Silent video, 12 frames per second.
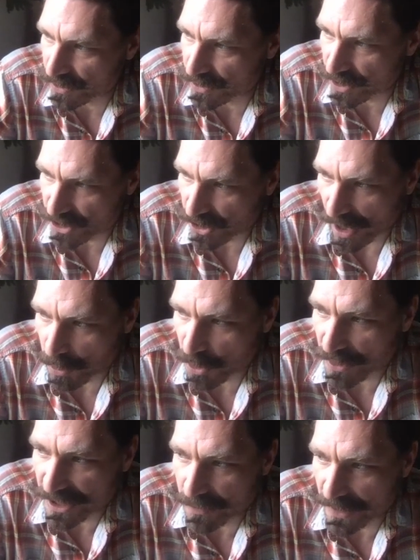describe
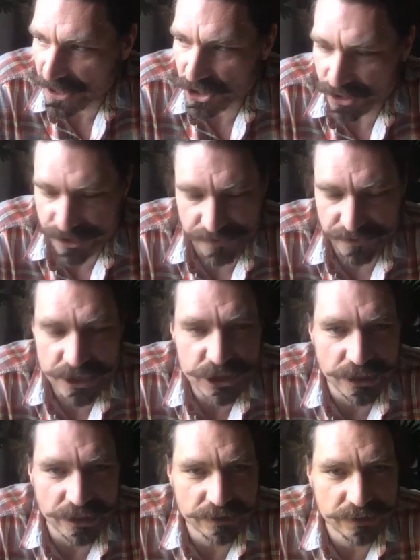3 dimensions of
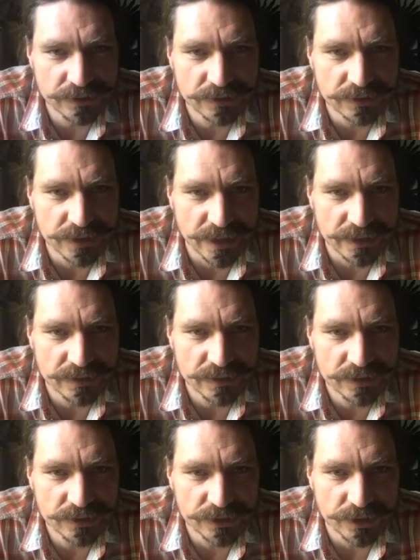vision that,
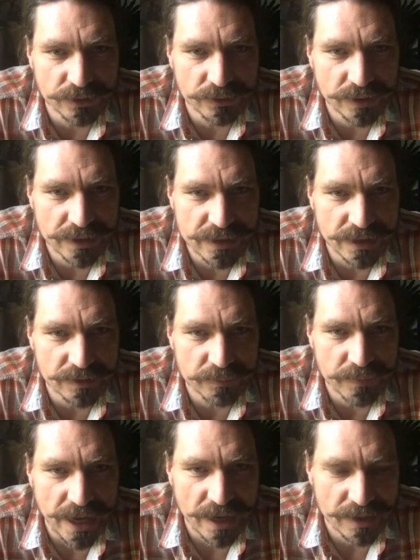I think,
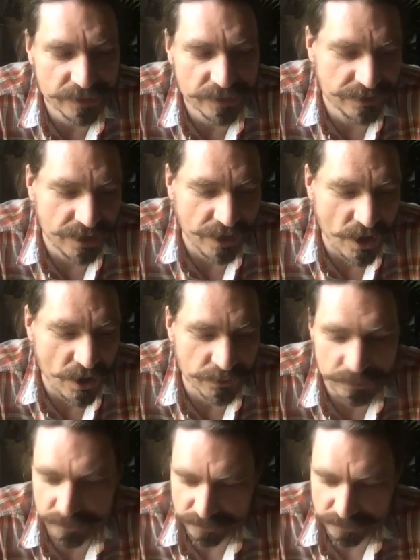Matt, are